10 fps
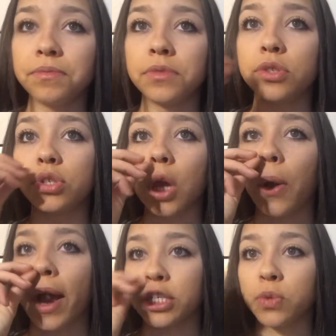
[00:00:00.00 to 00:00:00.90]

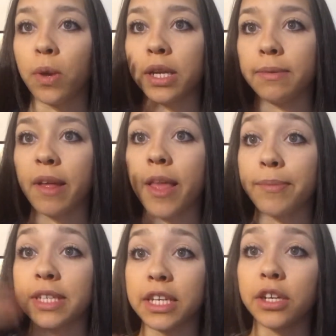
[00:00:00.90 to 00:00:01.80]
So I just wanted them
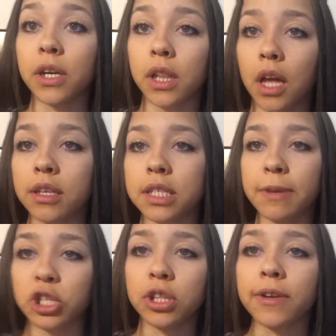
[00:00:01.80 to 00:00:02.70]
to hear her lungs to
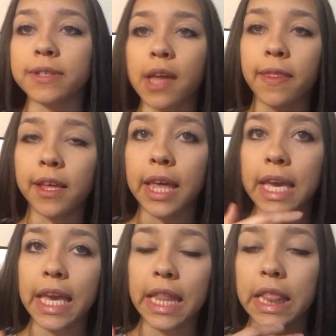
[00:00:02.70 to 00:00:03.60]
make sure there was nothing like
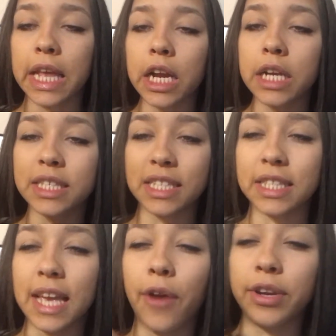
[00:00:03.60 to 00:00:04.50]
in there, because it
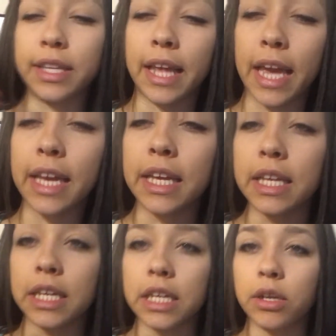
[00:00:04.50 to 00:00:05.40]
sounded like
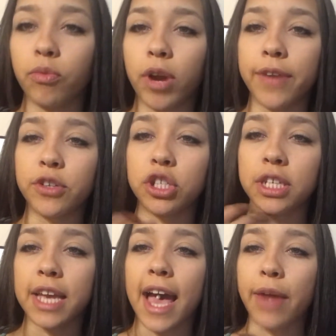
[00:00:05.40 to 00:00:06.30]
whatever
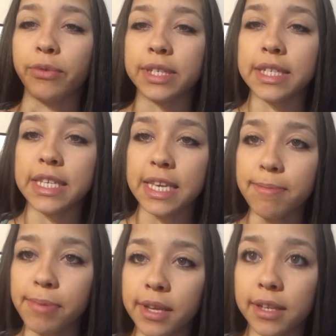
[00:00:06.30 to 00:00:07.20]
she had was
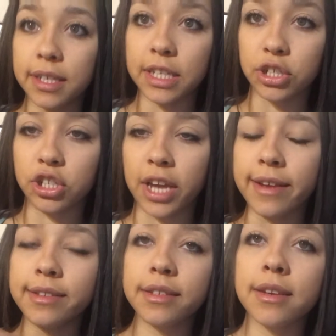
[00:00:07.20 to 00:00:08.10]
deep in her
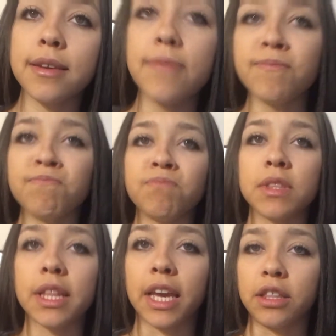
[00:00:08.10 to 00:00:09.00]
chest,
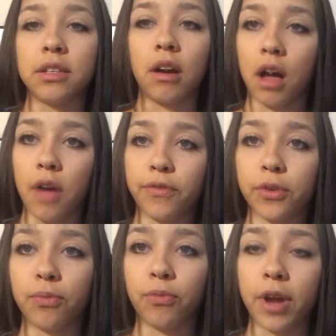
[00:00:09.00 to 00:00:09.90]
like the cough
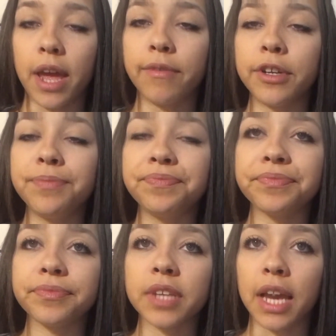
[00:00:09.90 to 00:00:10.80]
or whatever.
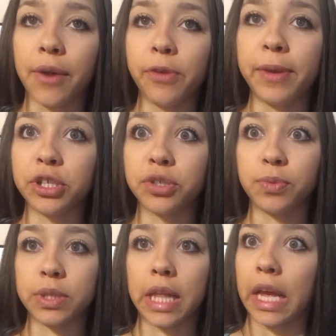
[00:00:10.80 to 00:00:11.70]
Like I wanted to make sure it
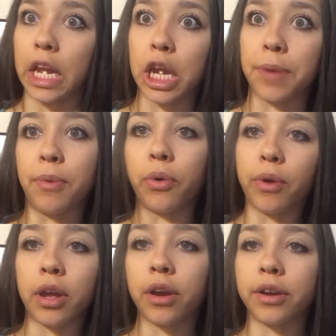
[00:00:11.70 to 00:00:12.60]
wasn't like
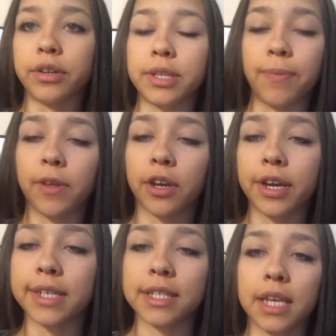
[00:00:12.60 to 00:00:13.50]
pneumonia or something
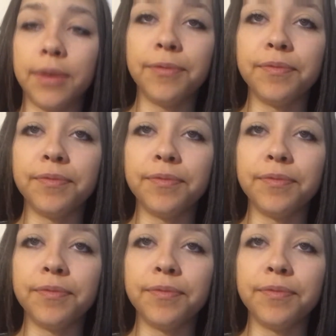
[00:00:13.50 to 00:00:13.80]
crazy.